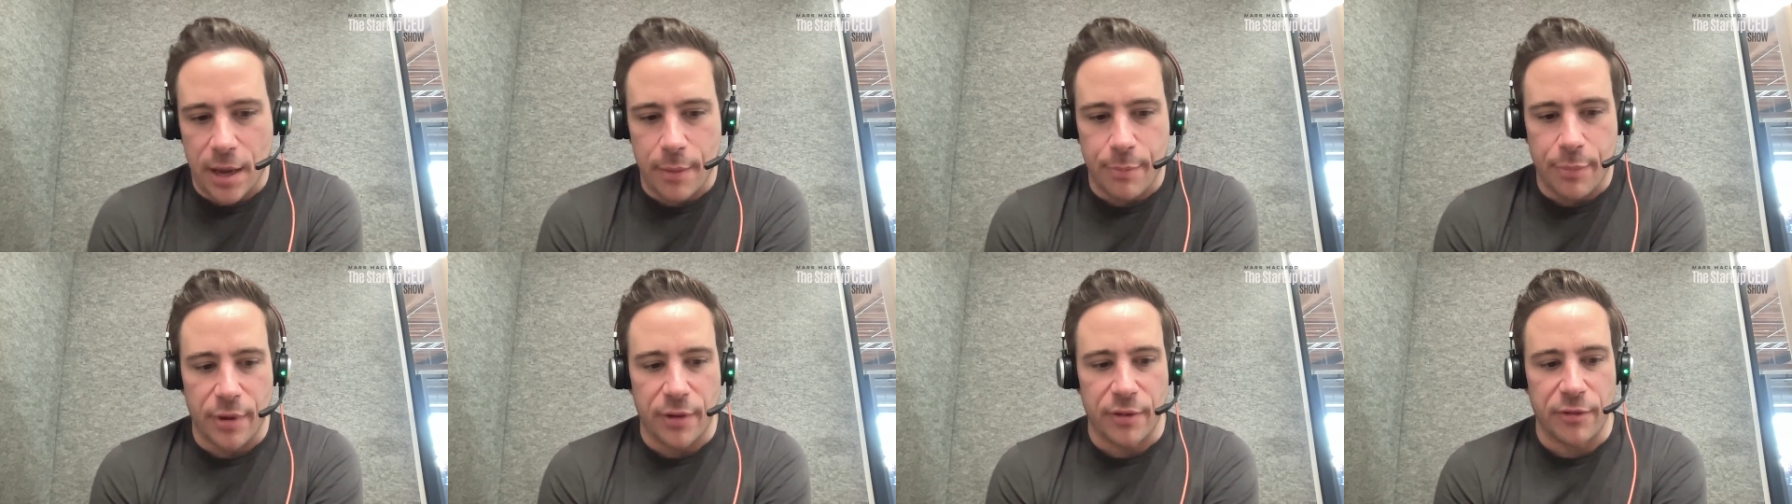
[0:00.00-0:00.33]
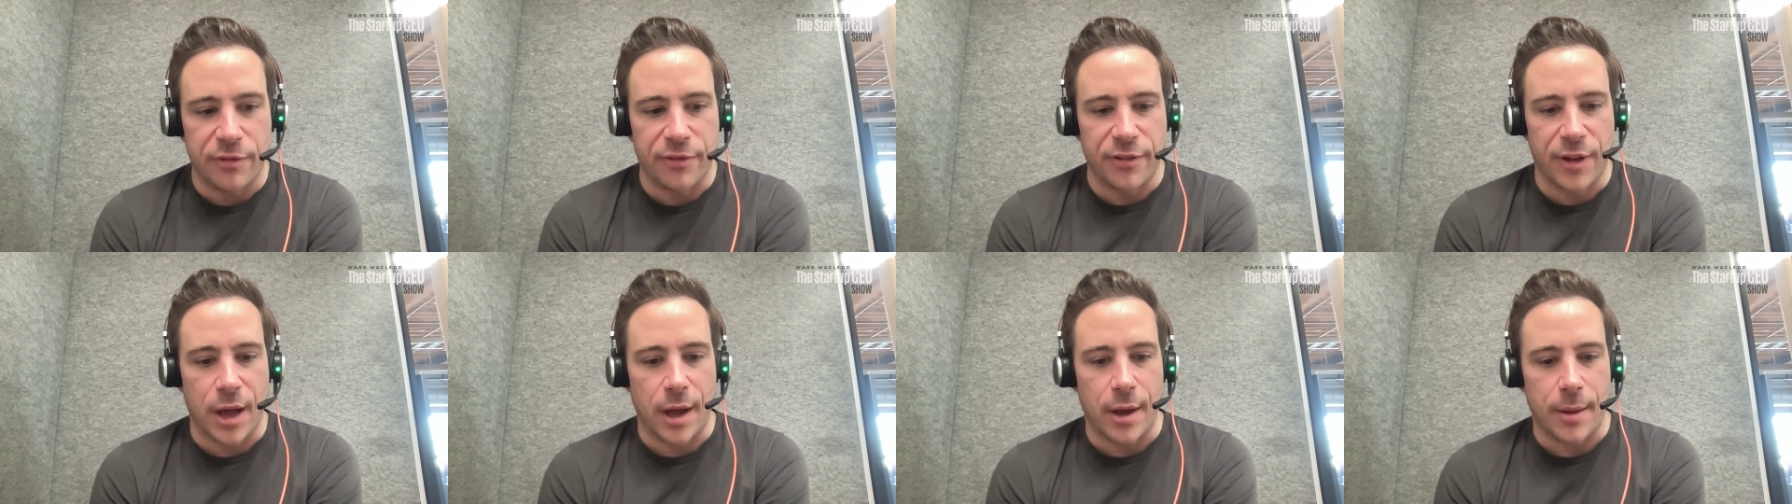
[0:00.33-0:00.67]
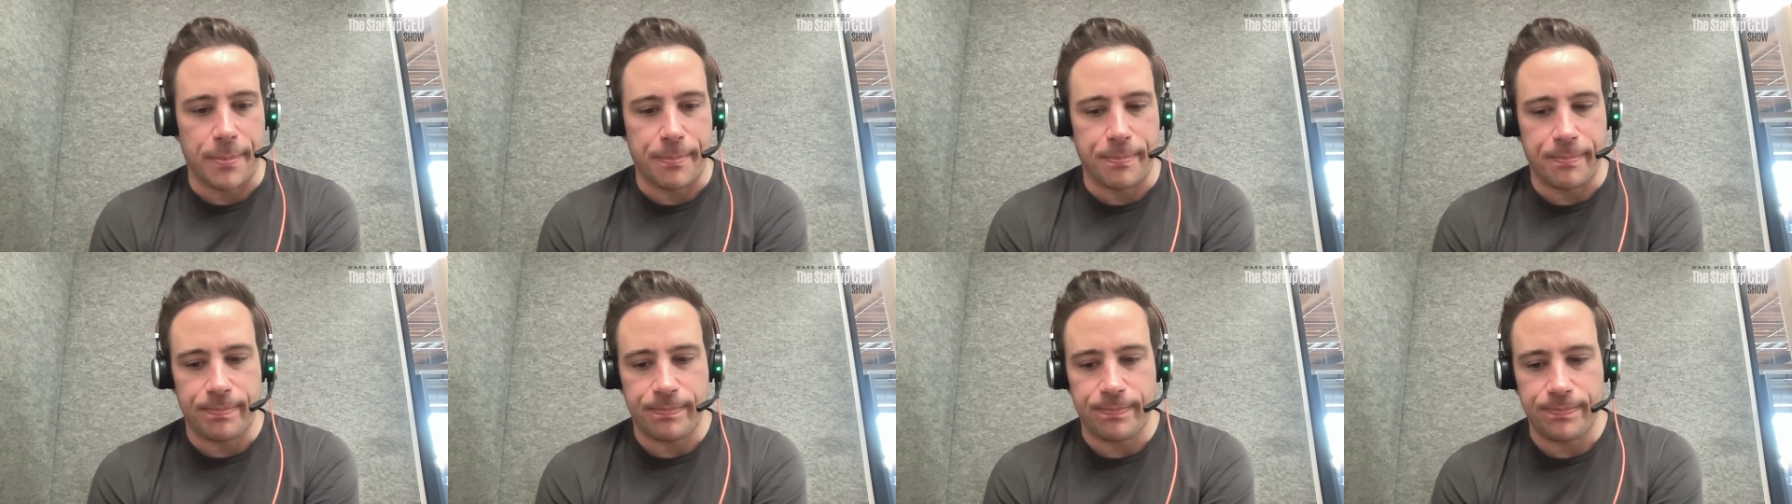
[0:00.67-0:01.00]
type of
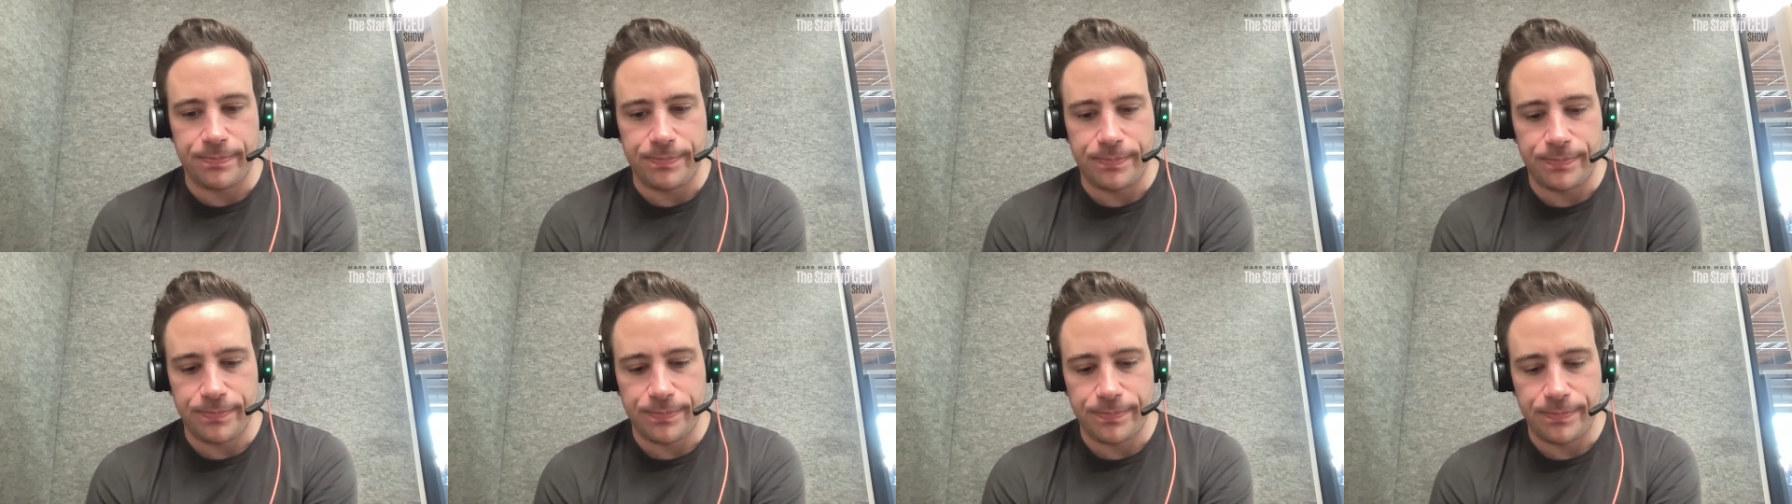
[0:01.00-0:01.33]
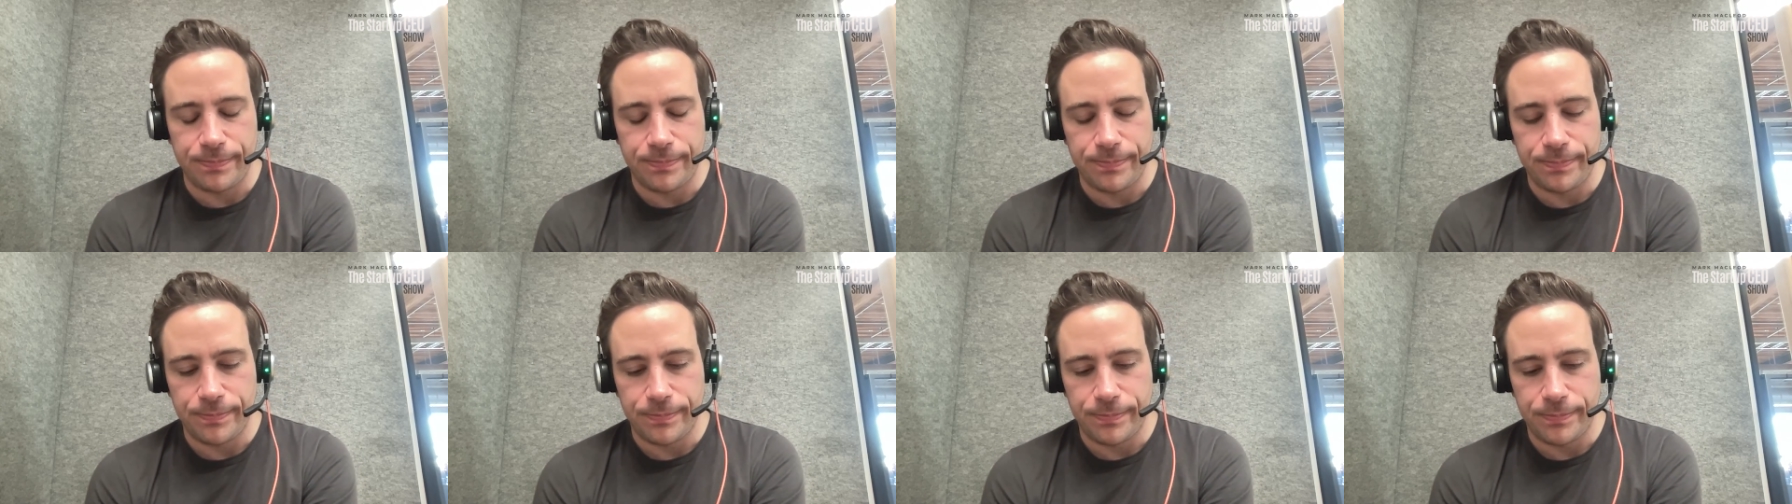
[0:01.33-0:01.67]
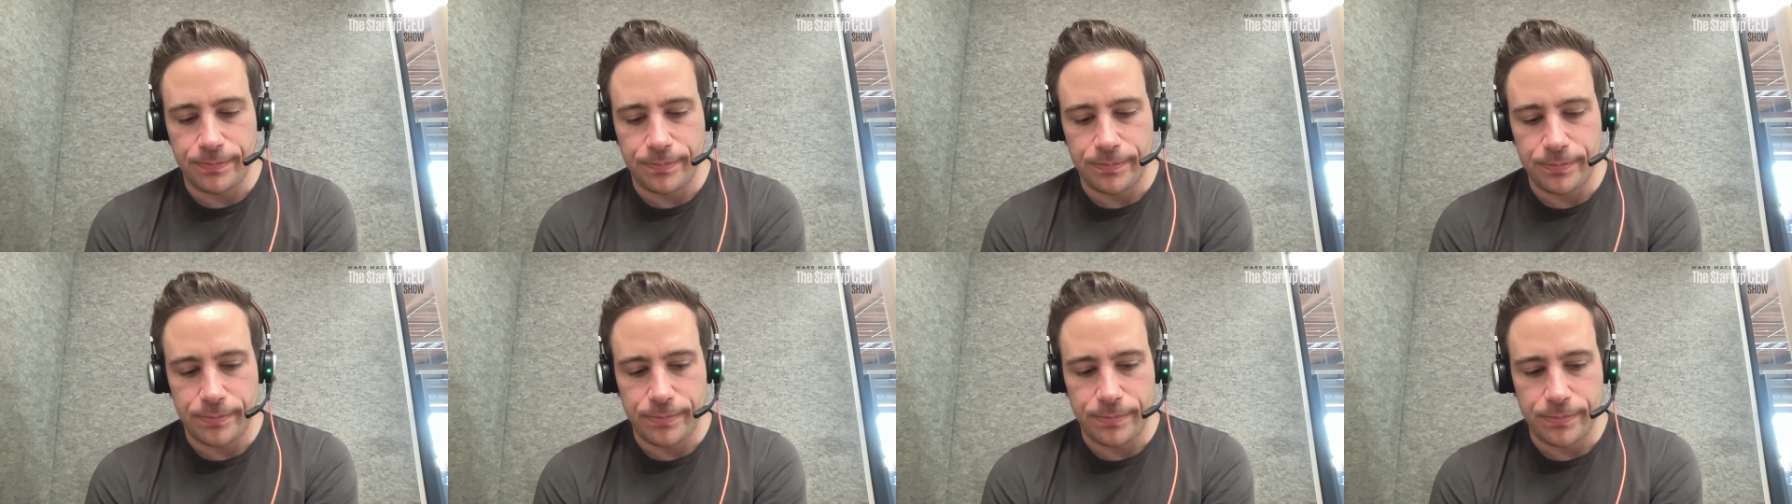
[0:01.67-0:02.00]

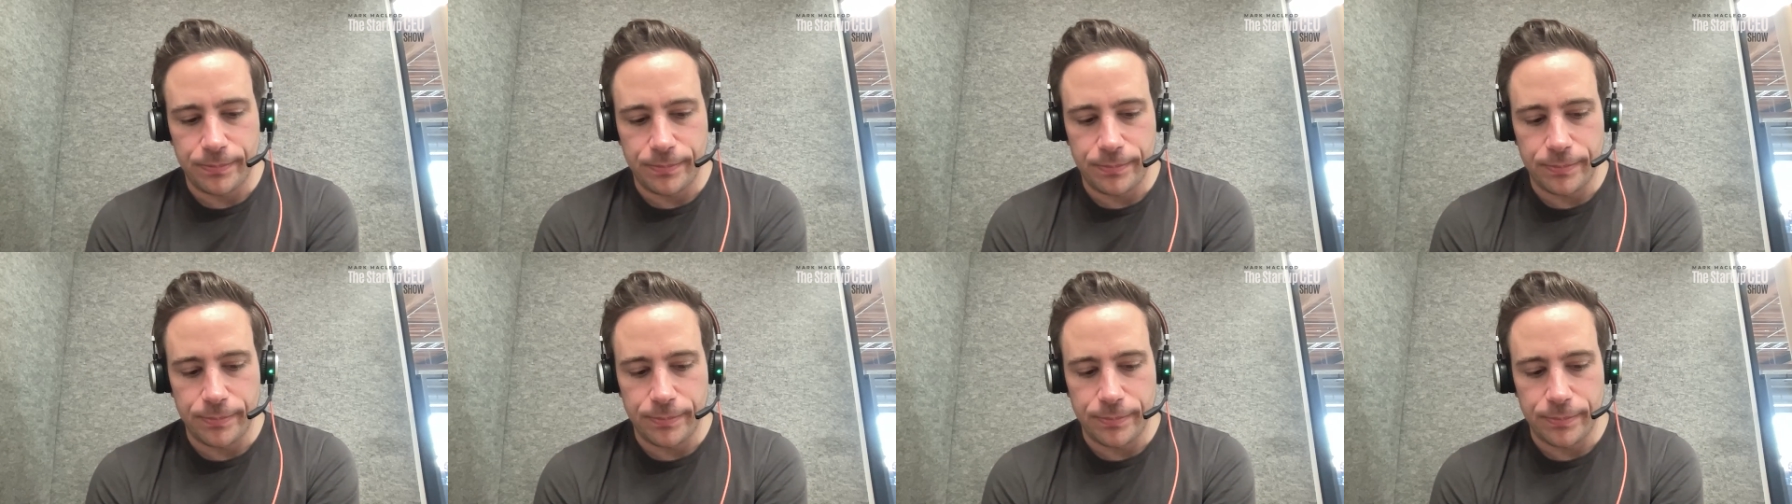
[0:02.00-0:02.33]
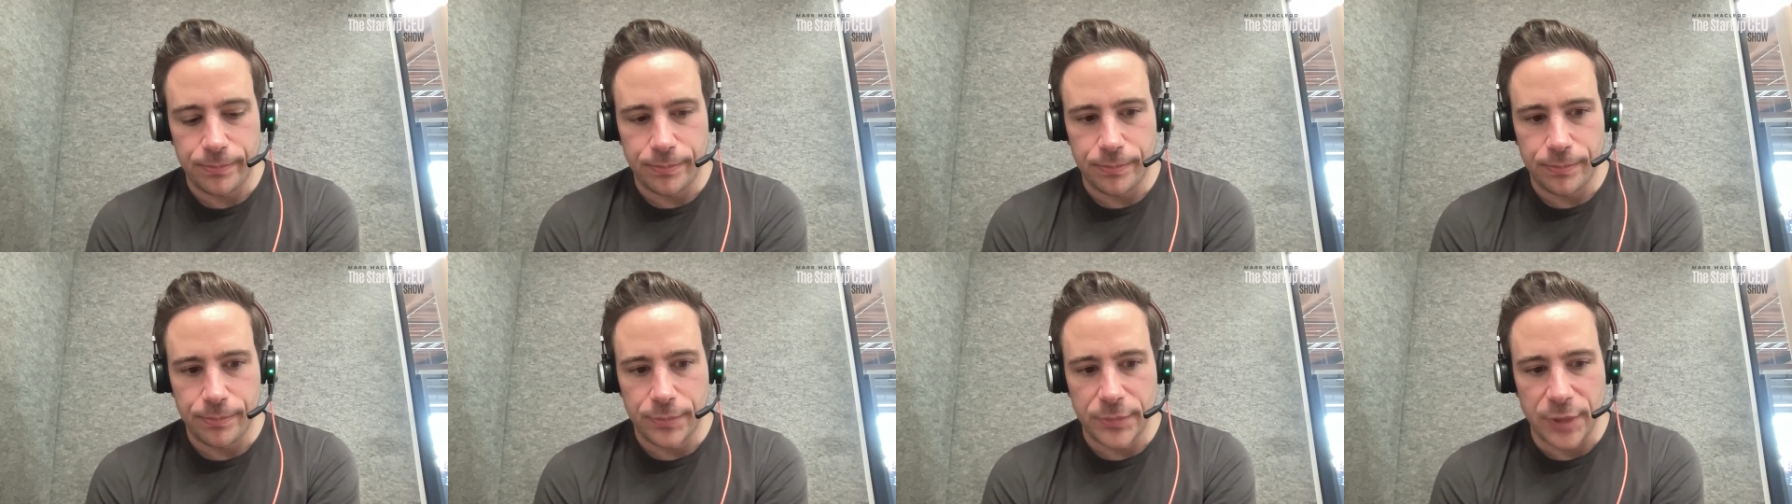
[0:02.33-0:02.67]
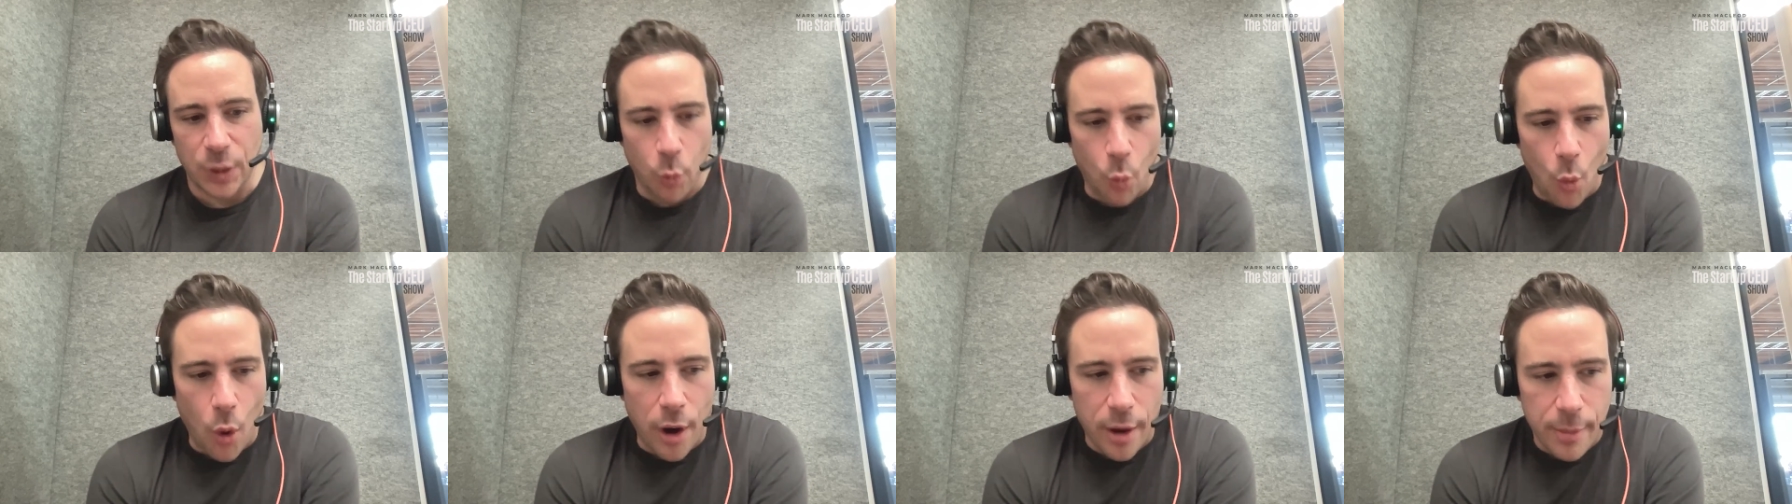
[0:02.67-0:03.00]

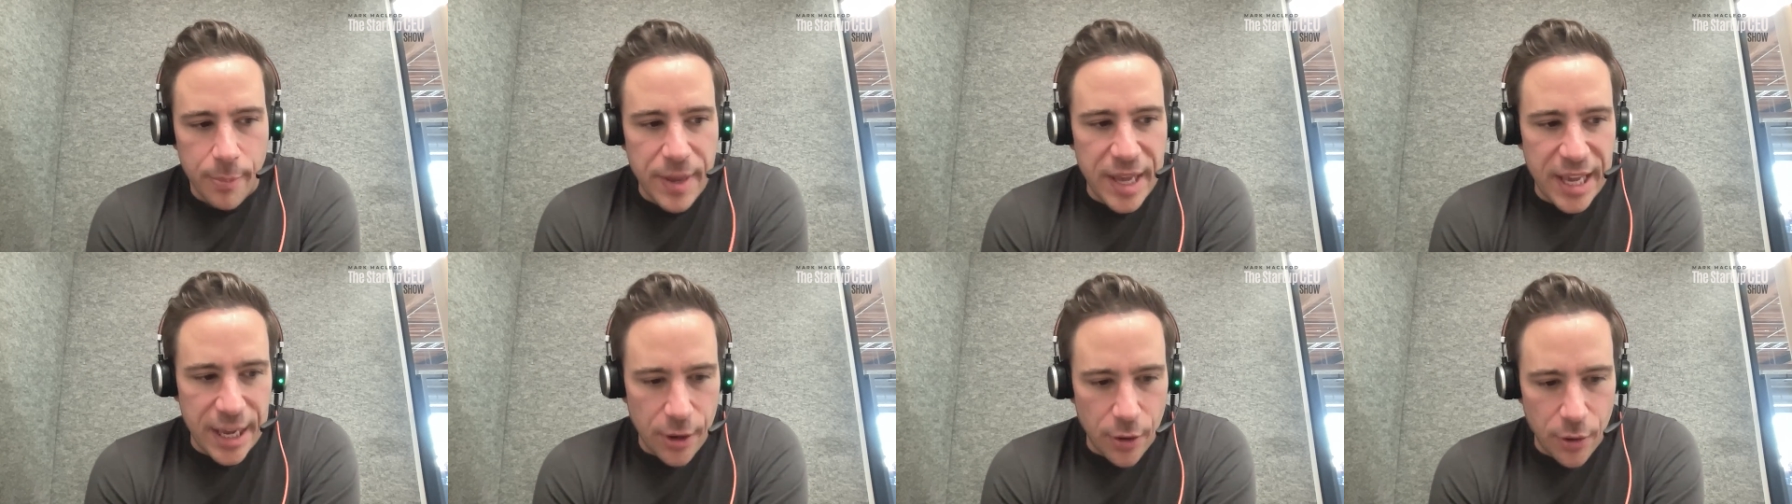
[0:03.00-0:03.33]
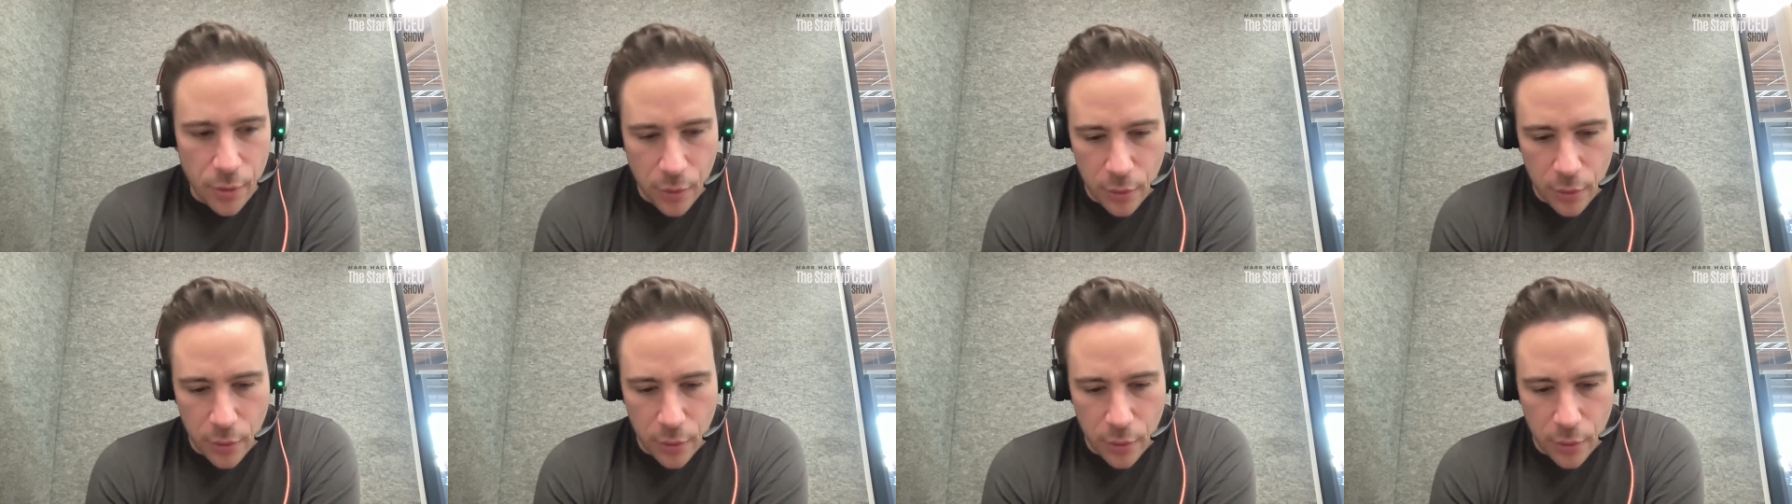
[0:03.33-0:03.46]
that want to be